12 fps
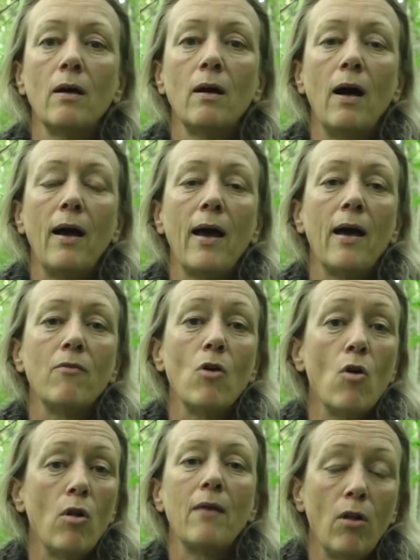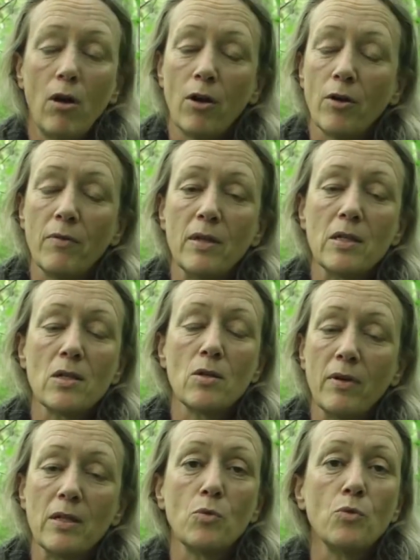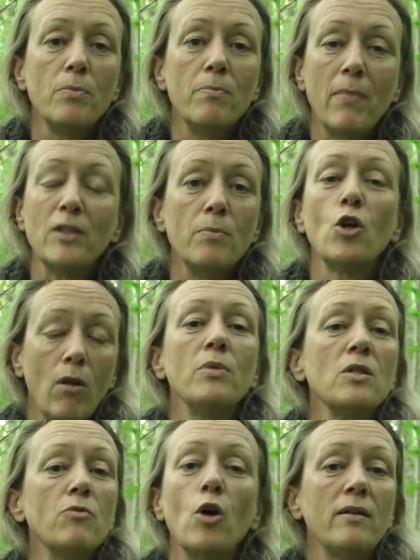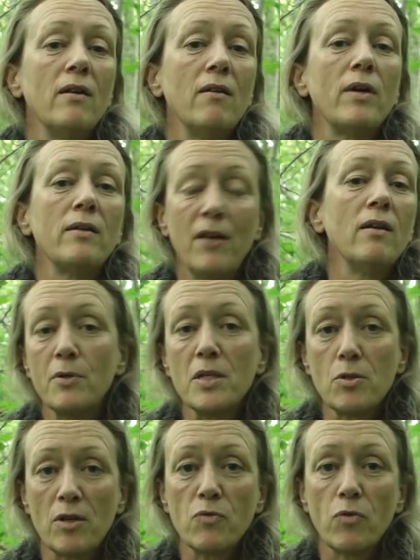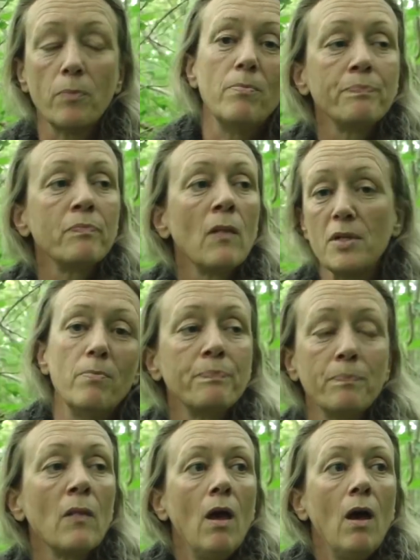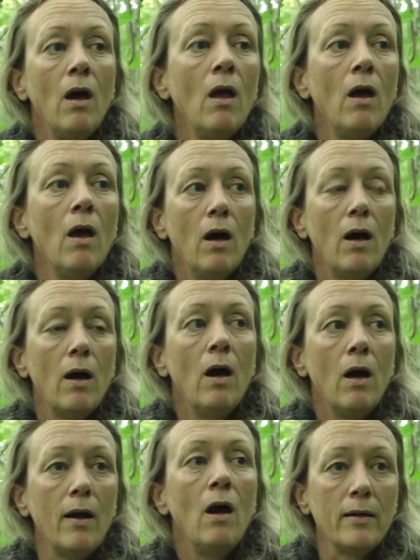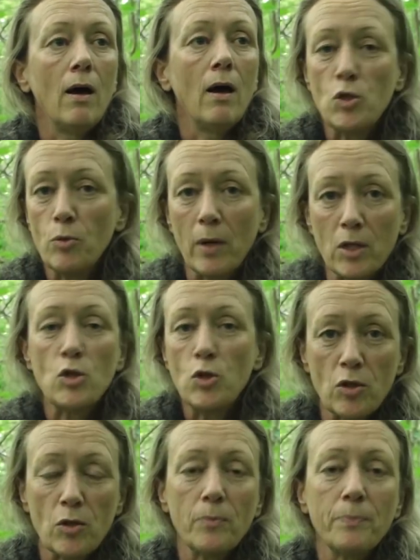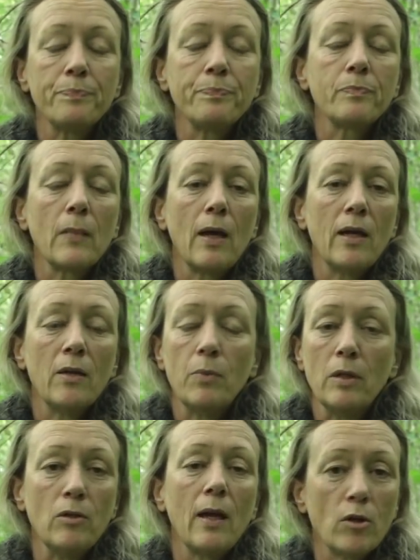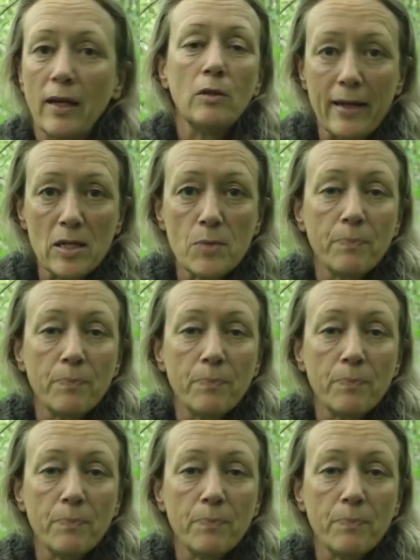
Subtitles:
I have a lot of my job is right now very stressful, and it's too much to do, and it will not get less.